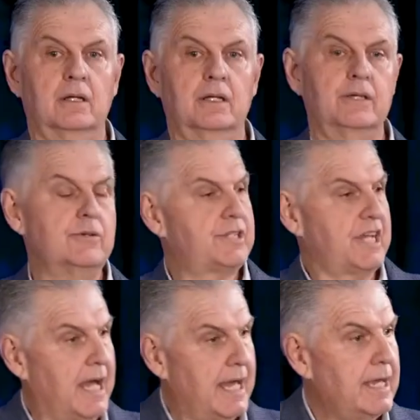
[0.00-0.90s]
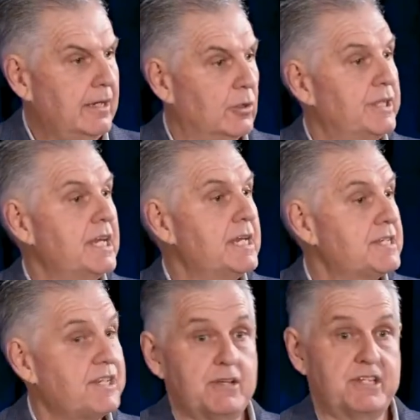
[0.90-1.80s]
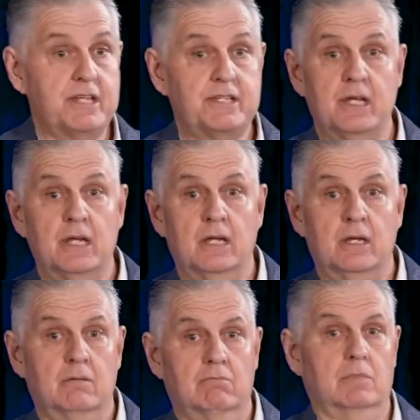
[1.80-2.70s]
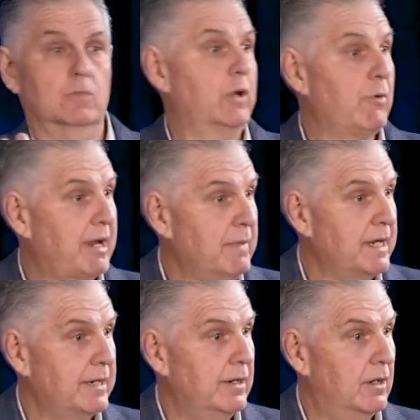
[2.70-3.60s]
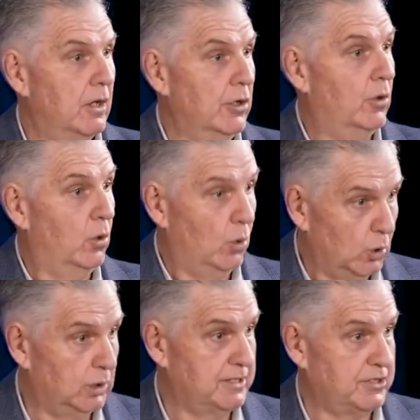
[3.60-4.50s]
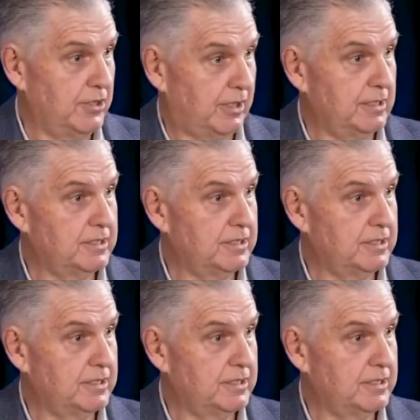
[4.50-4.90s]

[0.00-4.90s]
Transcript: You say, or the ESO says, we recommend it on all the circuits.